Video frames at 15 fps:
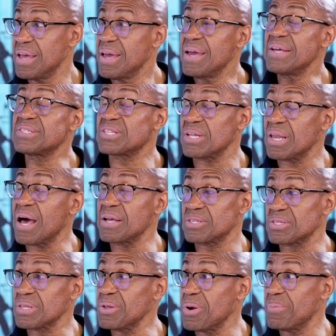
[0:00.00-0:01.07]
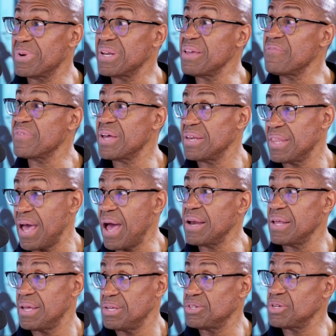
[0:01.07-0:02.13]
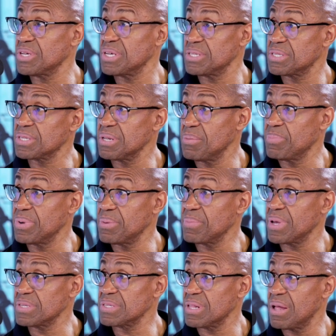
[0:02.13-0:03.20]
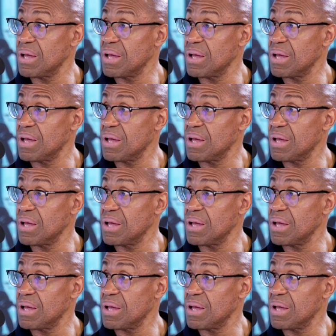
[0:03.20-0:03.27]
It's a lot slower, but even at that age, you can still put muscle